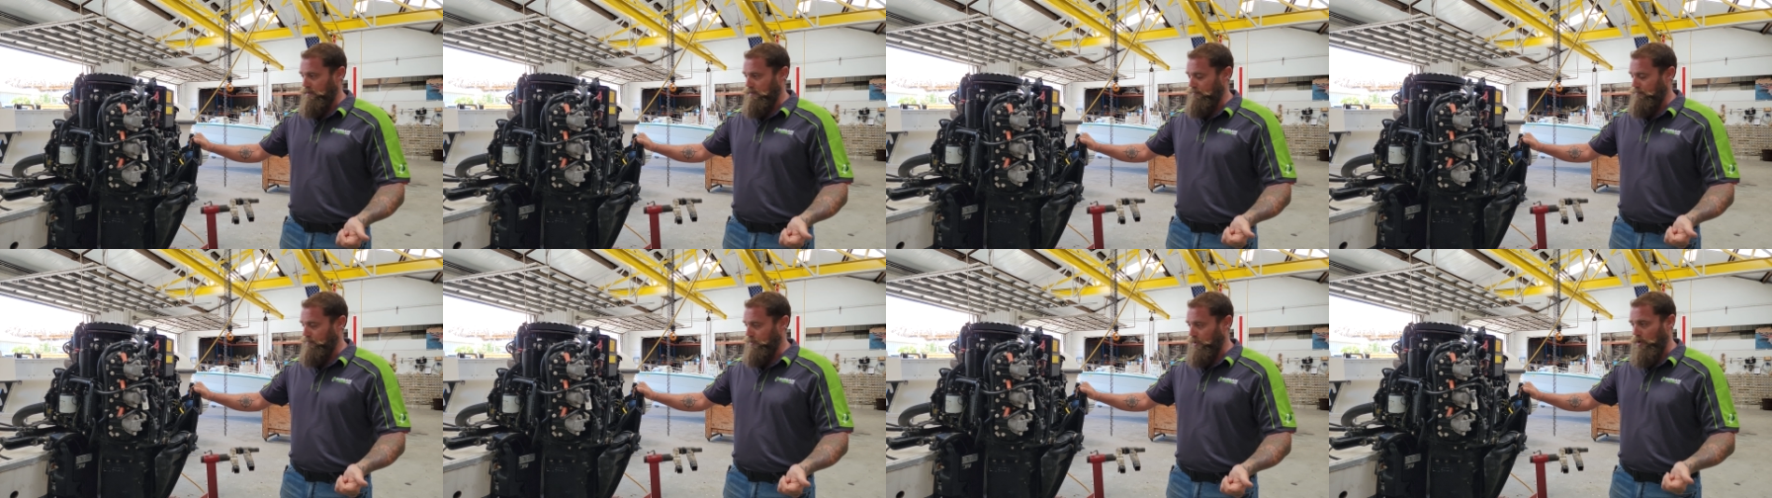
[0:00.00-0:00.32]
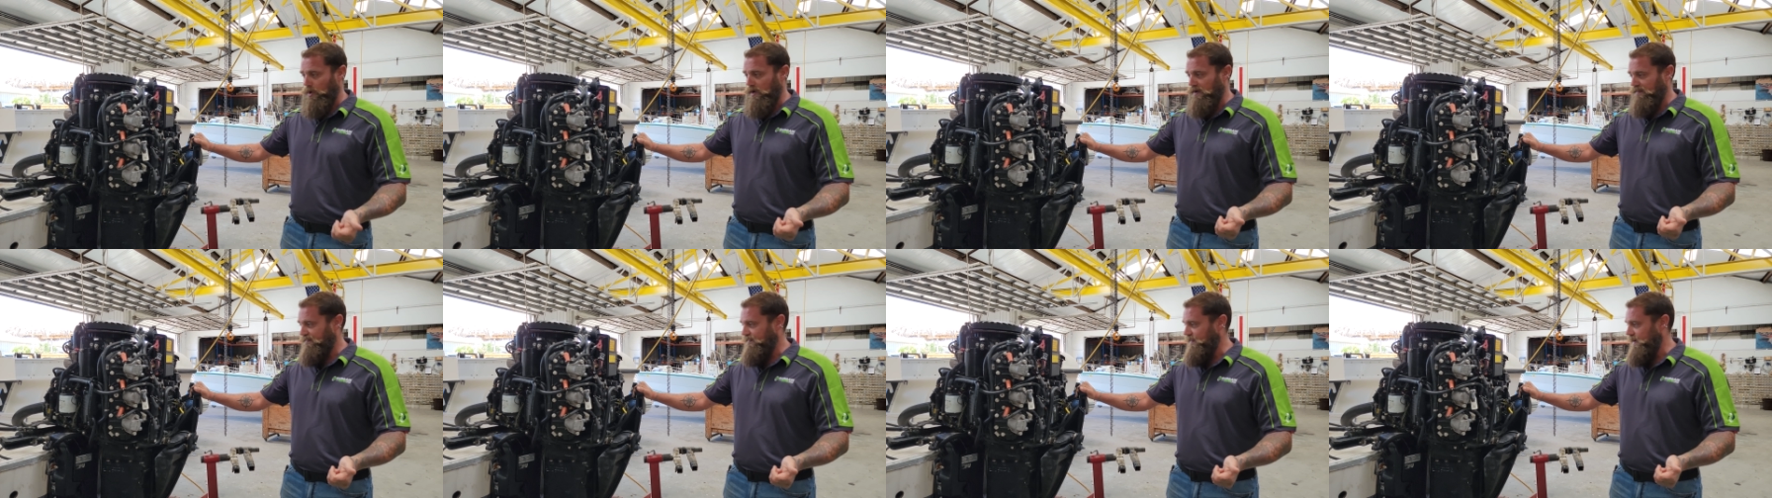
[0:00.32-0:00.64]

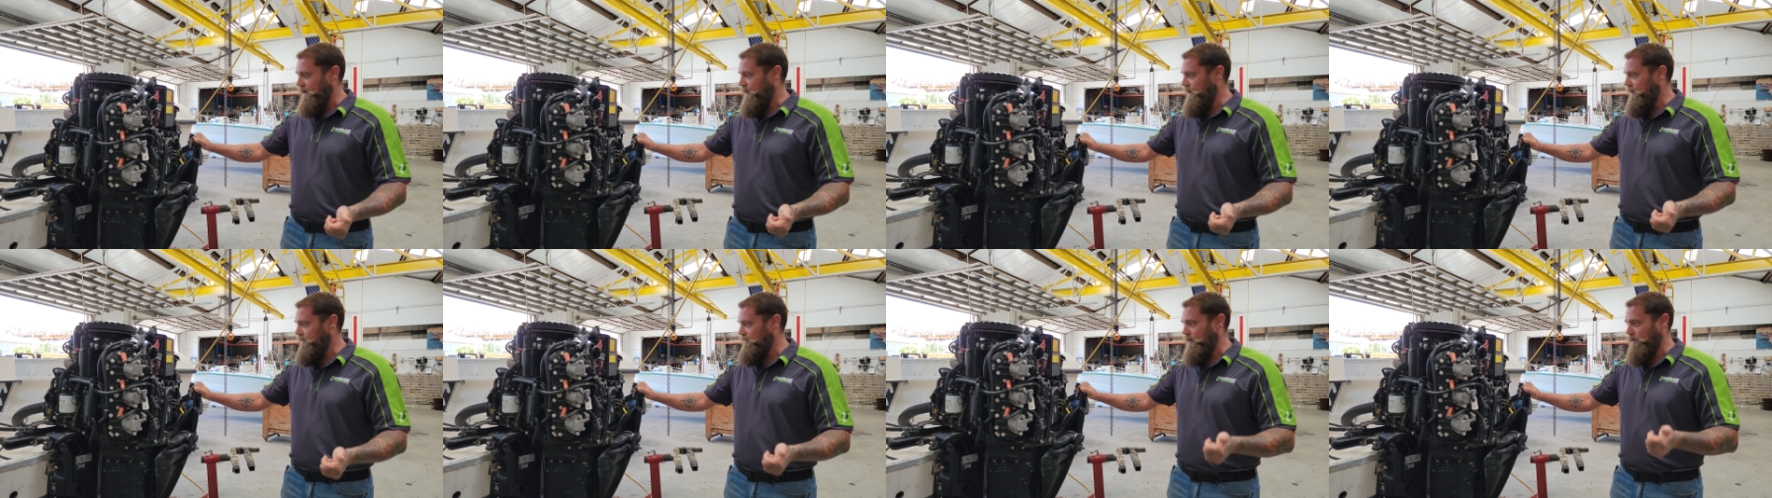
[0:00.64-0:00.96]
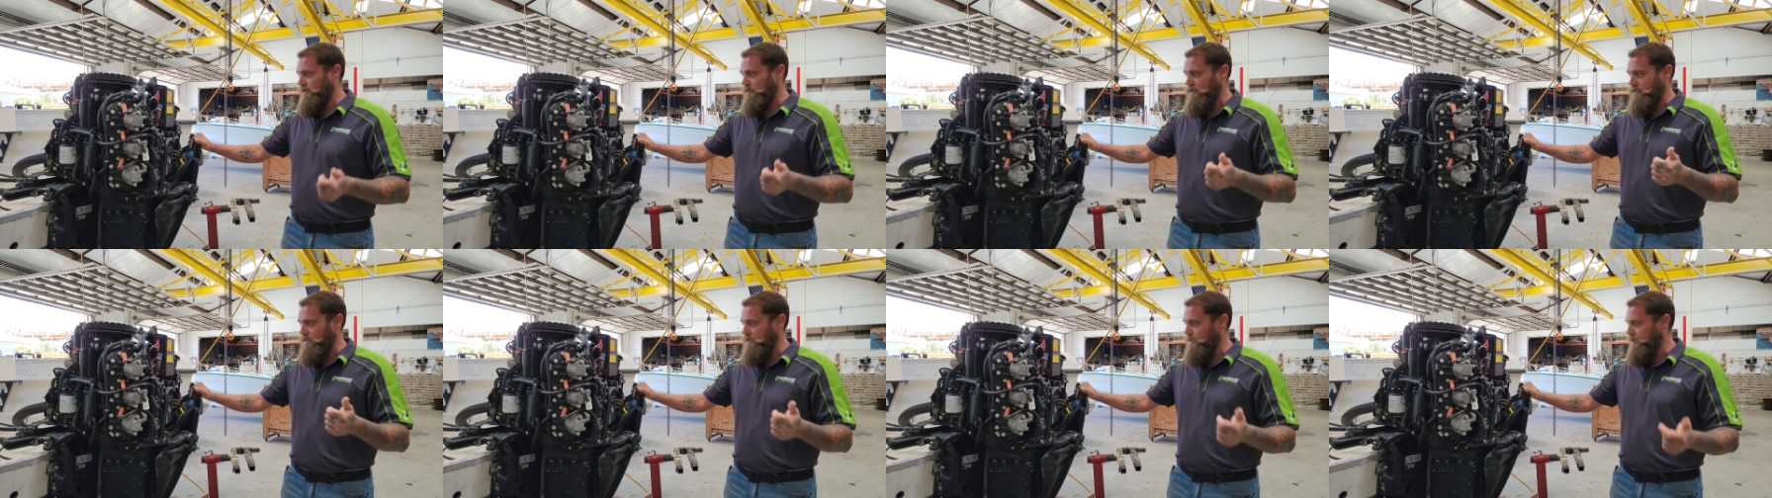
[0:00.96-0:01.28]
blow-off valve, a
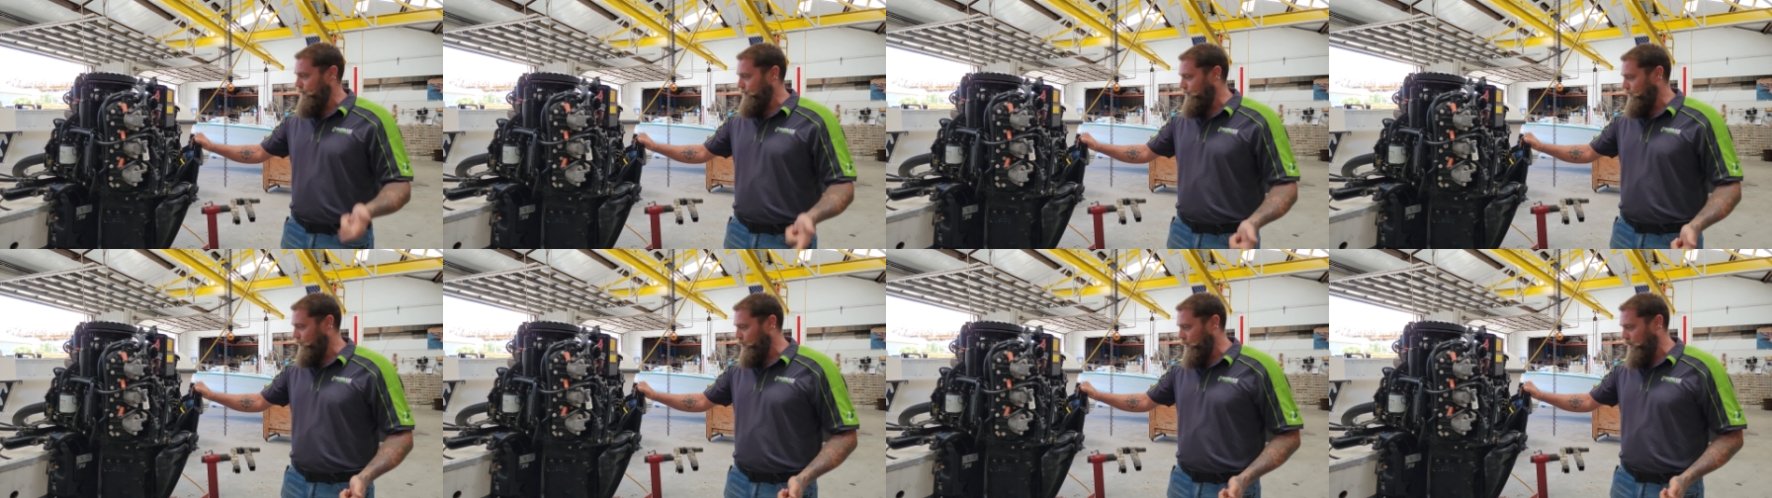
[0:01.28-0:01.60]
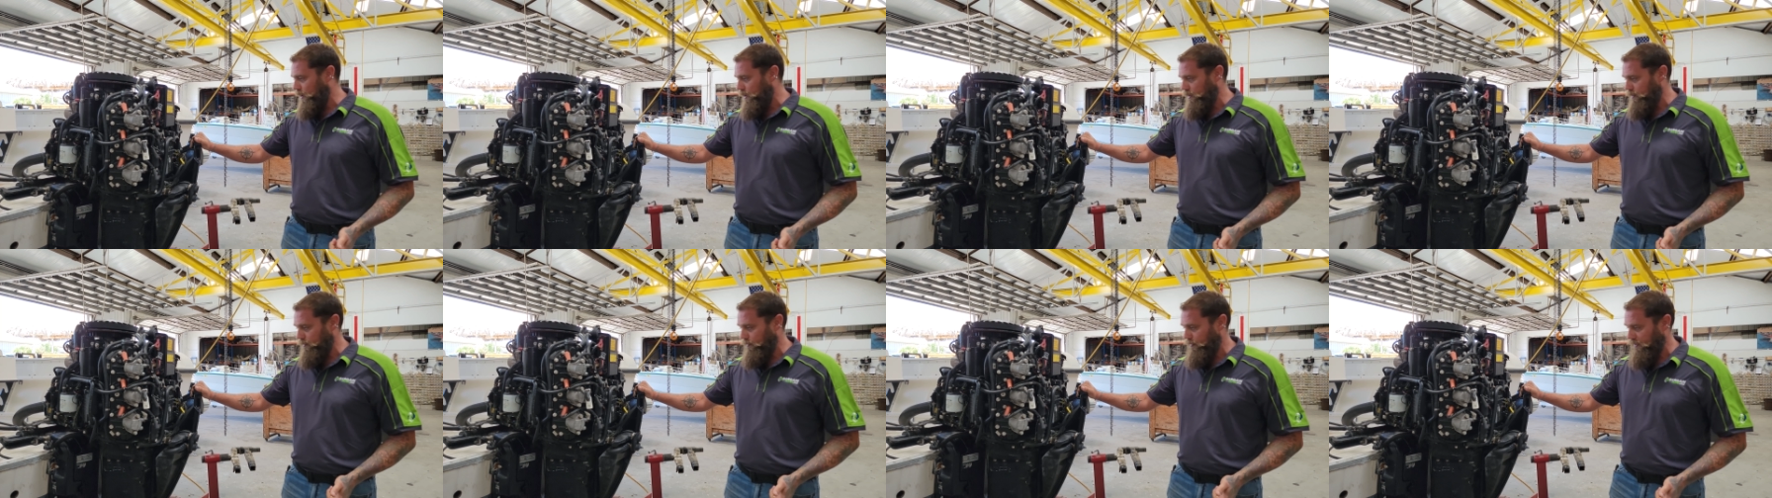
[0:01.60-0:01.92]
leaking upper
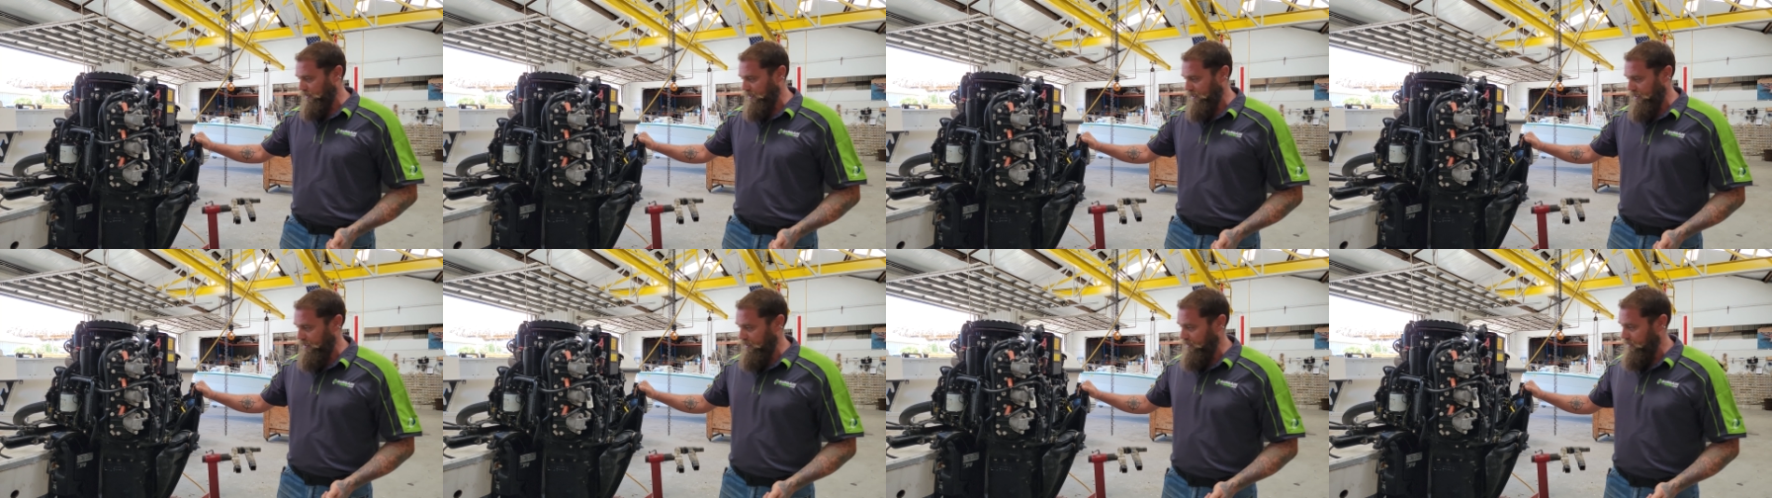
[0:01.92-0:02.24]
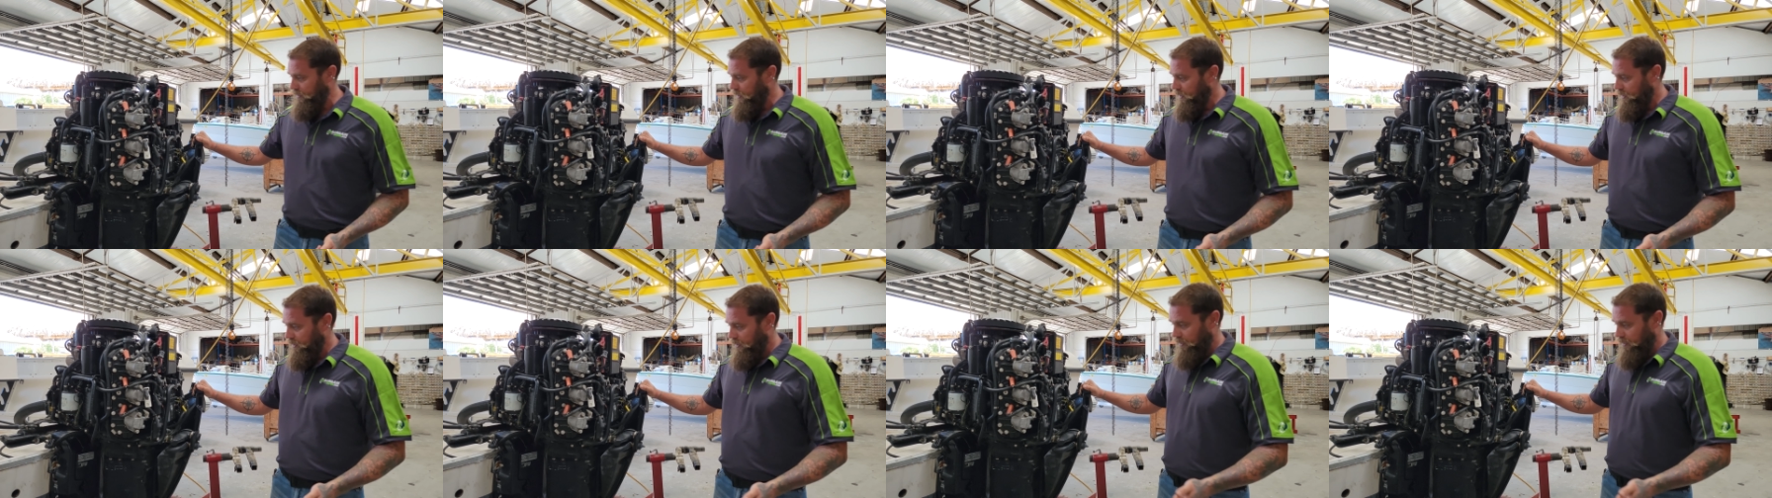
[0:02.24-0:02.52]
water plate,